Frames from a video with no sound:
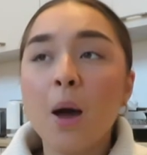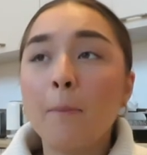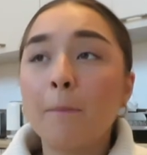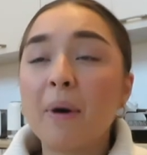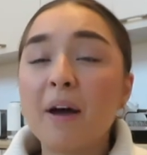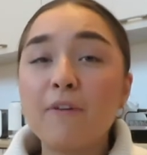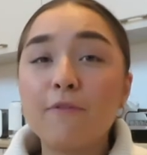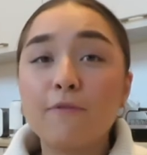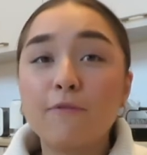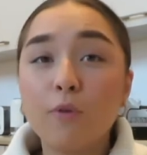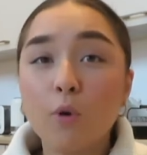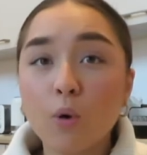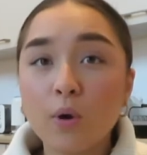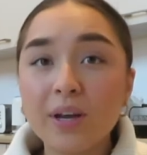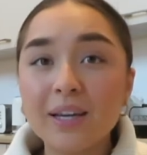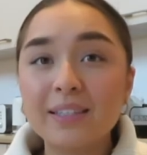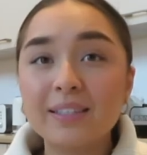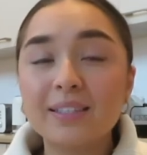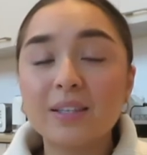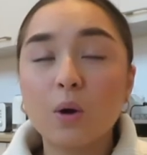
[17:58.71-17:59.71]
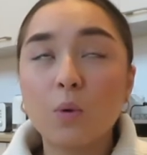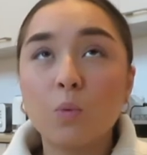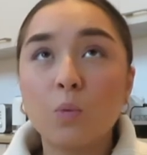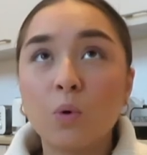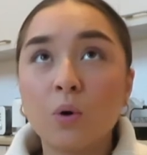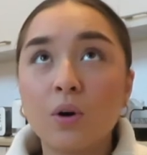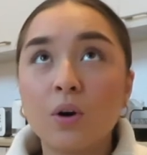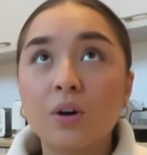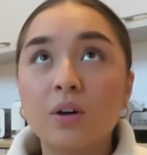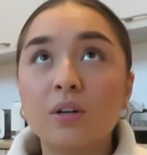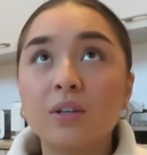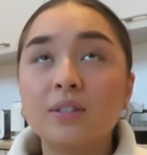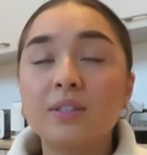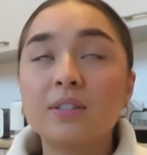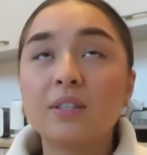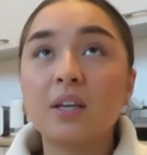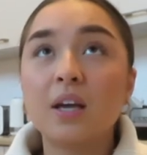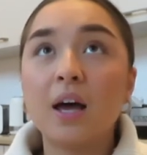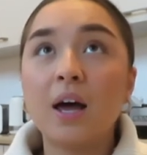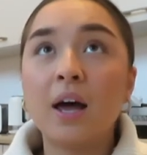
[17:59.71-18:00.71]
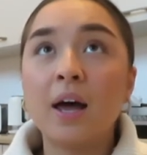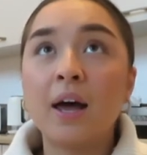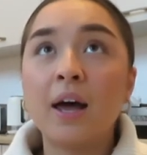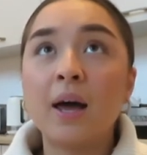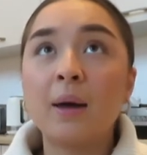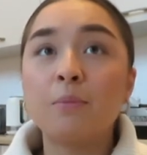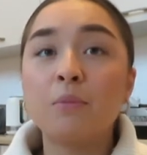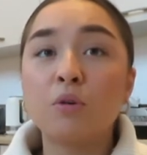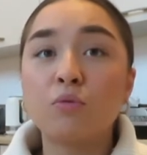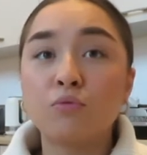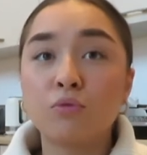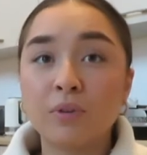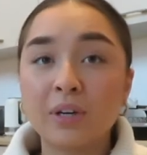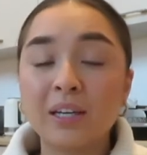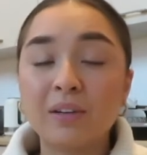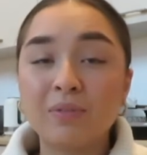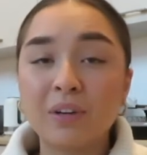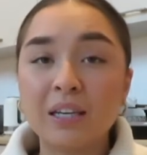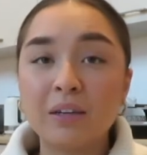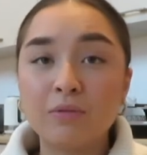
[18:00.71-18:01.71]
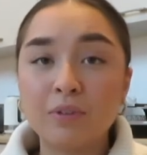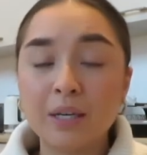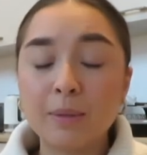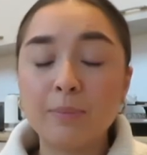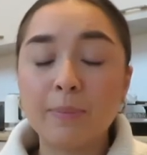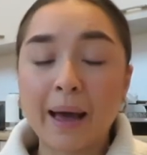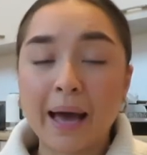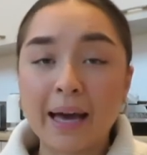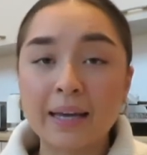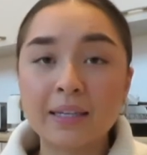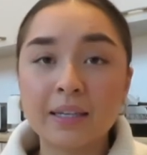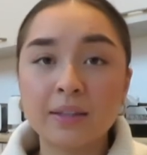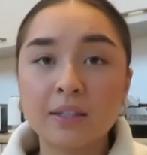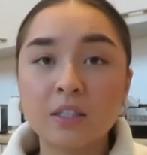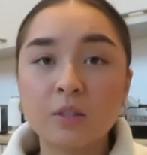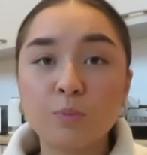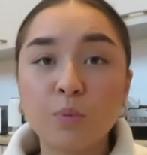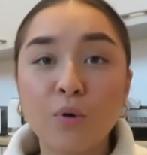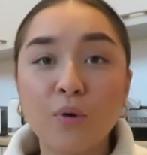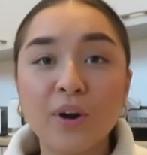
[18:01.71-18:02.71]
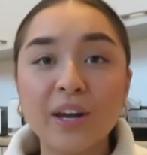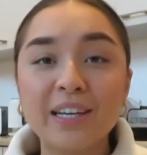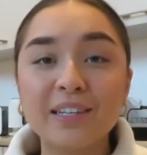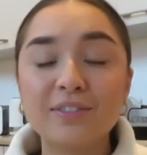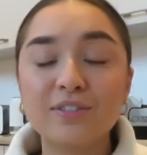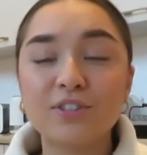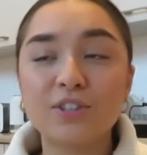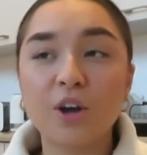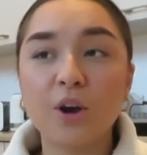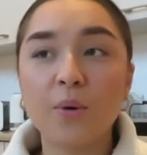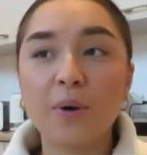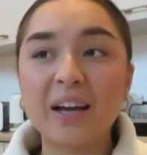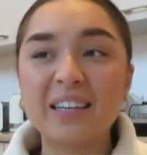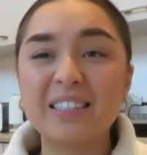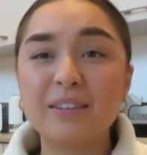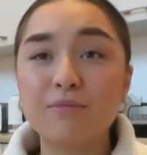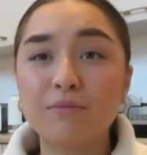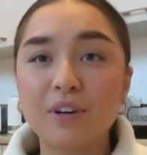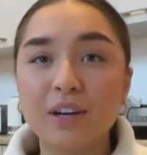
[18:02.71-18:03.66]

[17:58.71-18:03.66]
My voice was really, really, really bad at this point, so I didn't